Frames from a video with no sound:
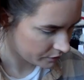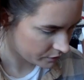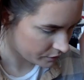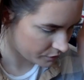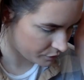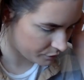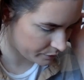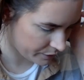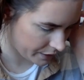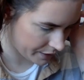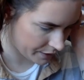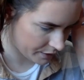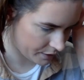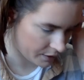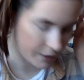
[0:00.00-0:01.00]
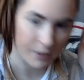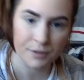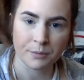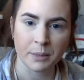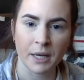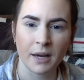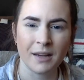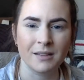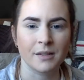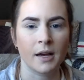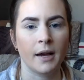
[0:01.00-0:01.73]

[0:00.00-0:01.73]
So then I do my eyes.